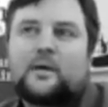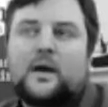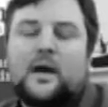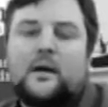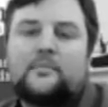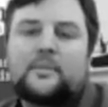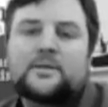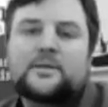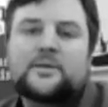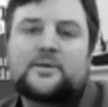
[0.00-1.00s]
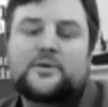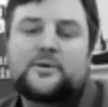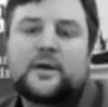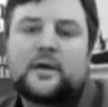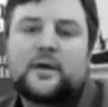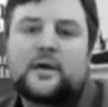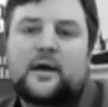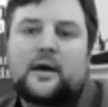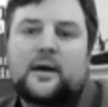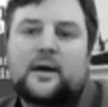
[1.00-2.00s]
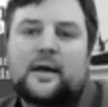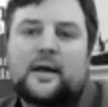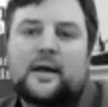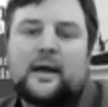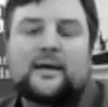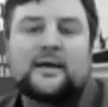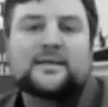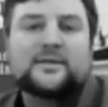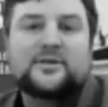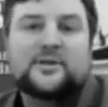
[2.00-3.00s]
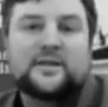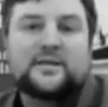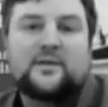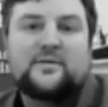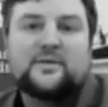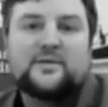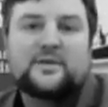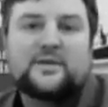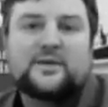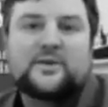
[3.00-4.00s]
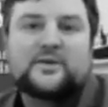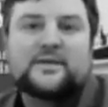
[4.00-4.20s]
to a solution that's offered to you,